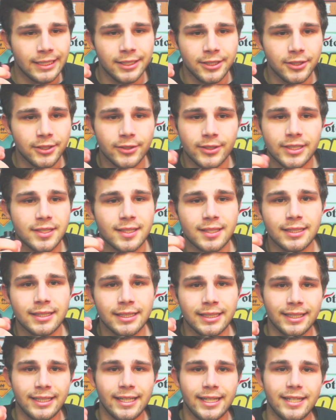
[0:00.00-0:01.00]
You know, it's
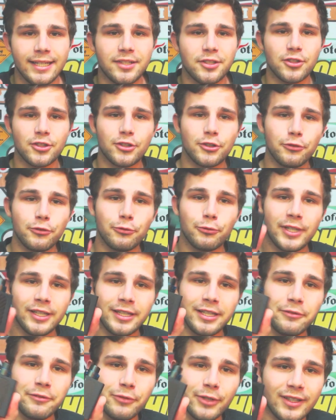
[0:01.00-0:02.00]
it's just a
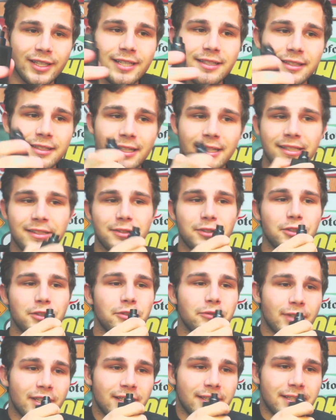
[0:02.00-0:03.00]
really really tiny little
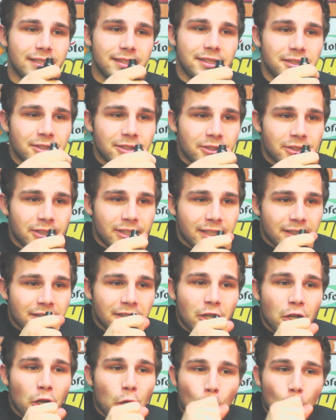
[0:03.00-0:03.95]
device. You know, you can